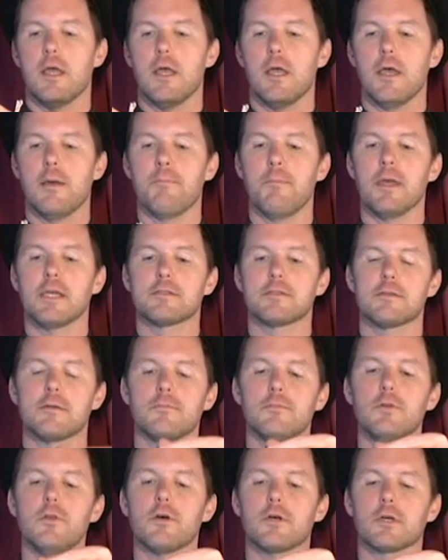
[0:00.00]
and makes
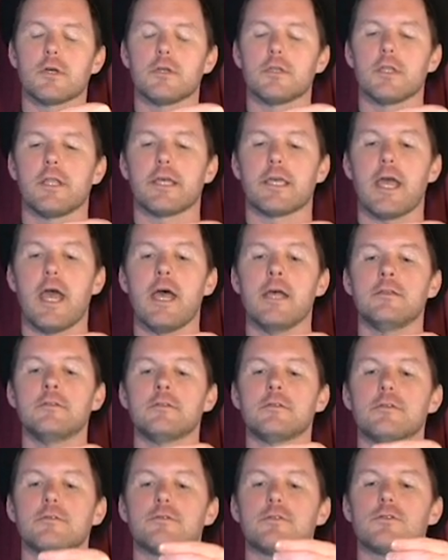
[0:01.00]
them look like
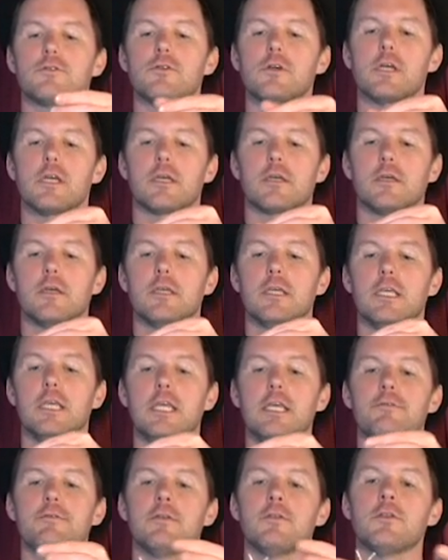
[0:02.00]
ends of string,
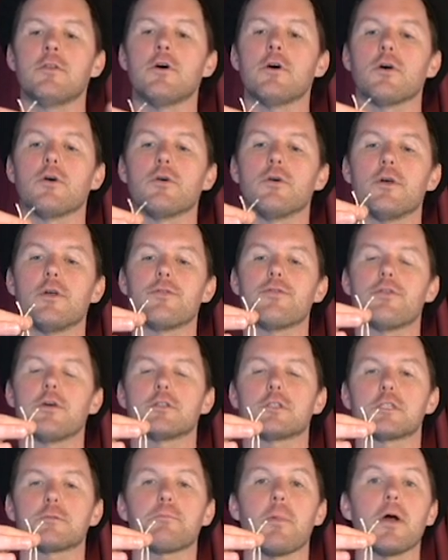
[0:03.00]
even though they're
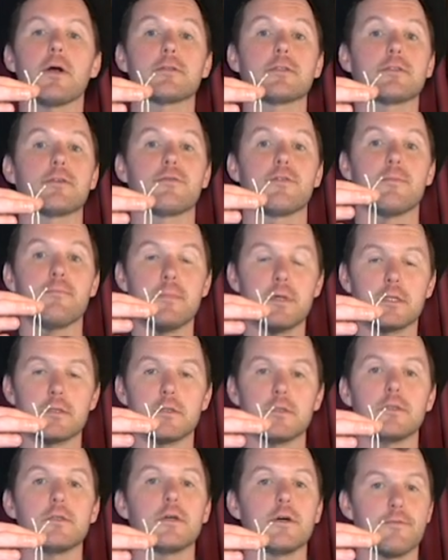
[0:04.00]
just parts of the
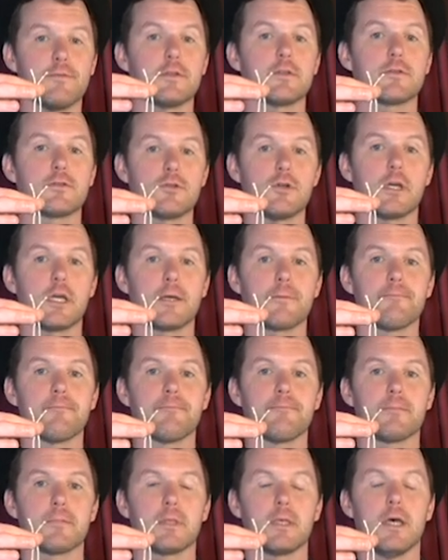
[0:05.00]
middle of the string.
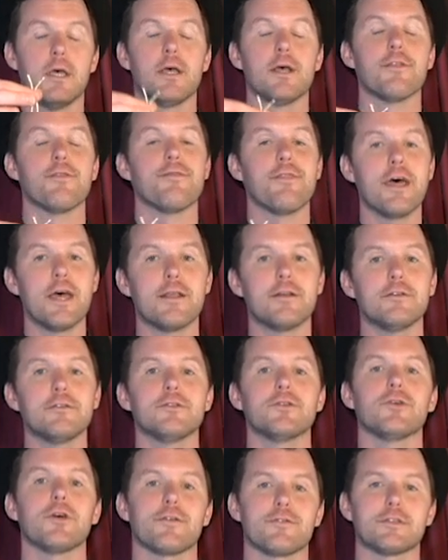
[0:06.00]
Then
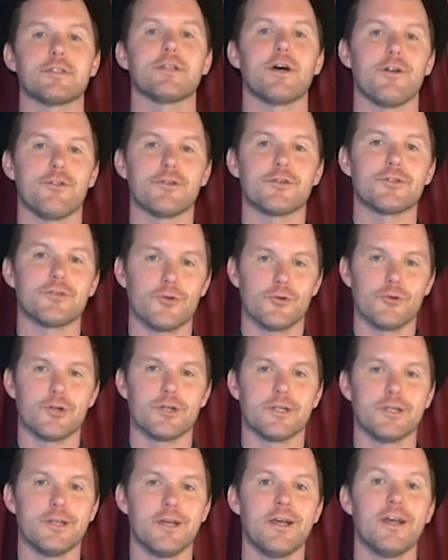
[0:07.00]
you have to tell the
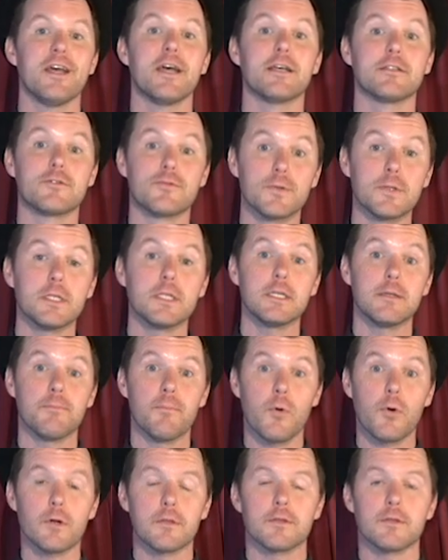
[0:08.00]
story. It's really
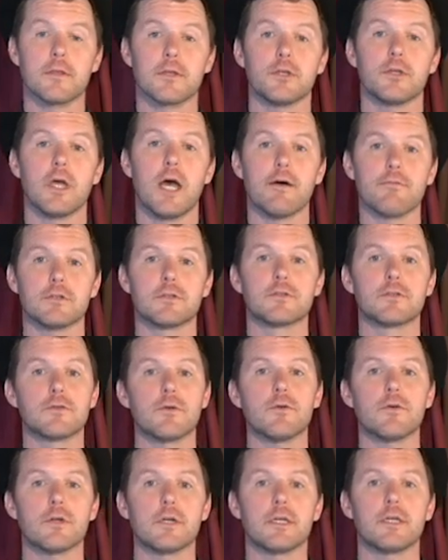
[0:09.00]
important that you have a
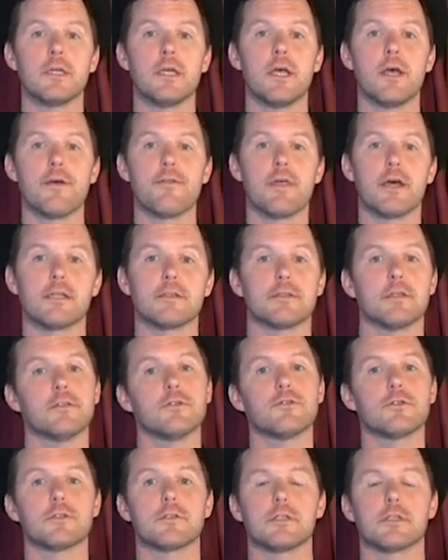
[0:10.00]
story that is
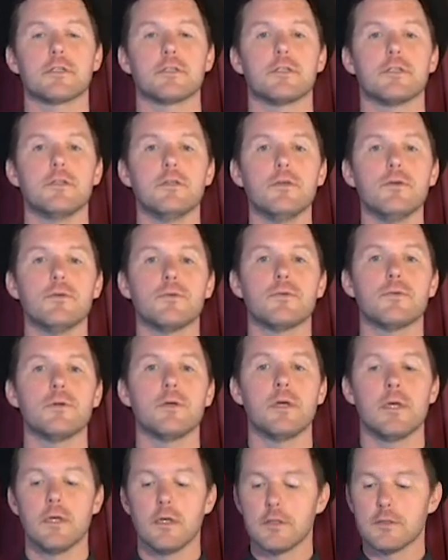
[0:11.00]
interesting to you
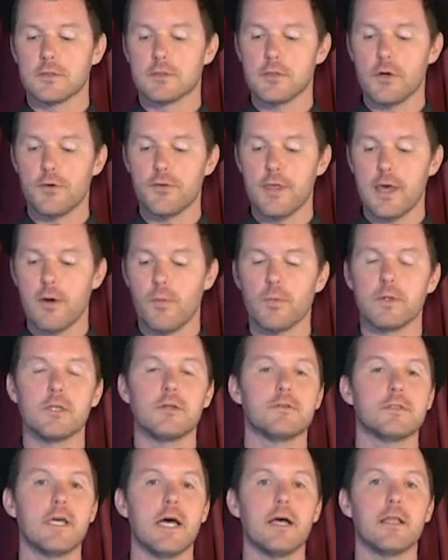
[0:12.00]
so that when
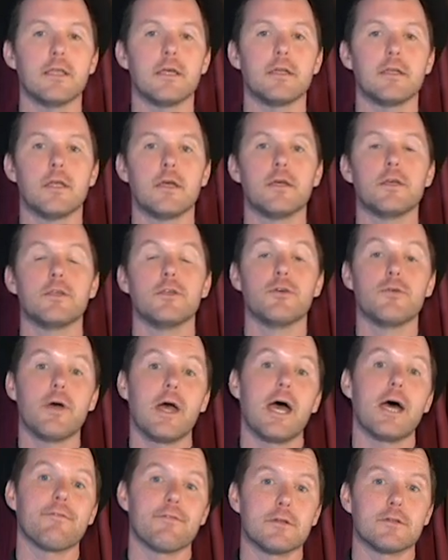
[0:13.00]
you tell it, you
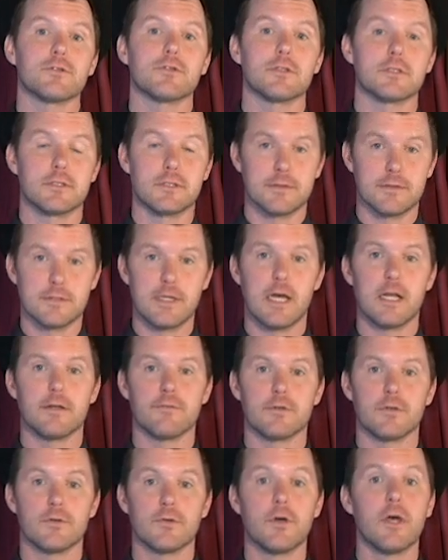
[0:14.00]
have interest inside
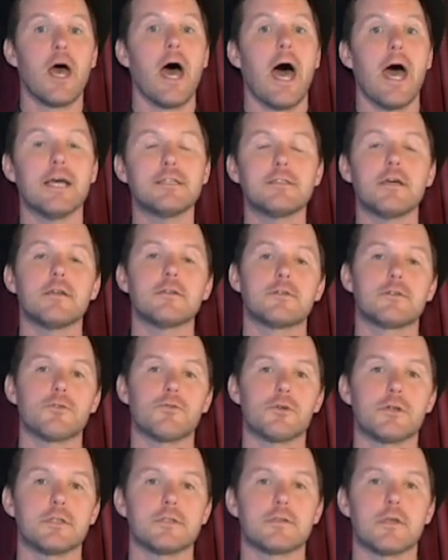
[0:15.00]
of you. I tell
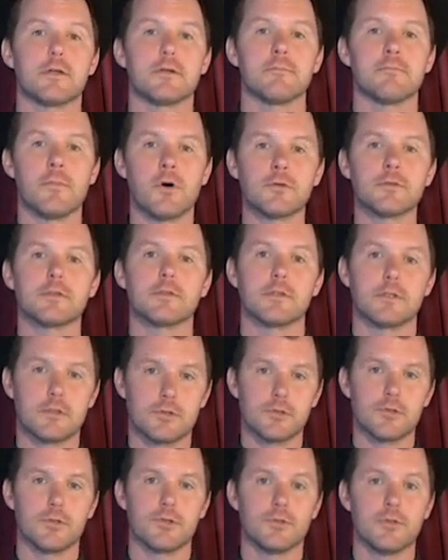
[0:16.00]
stories that are mostly
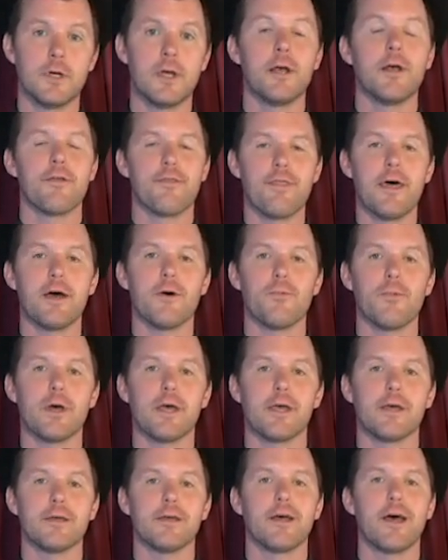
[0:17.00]
true. That
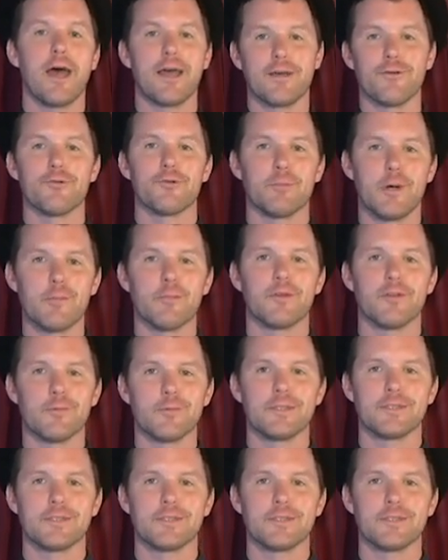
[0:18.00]
way I can remember them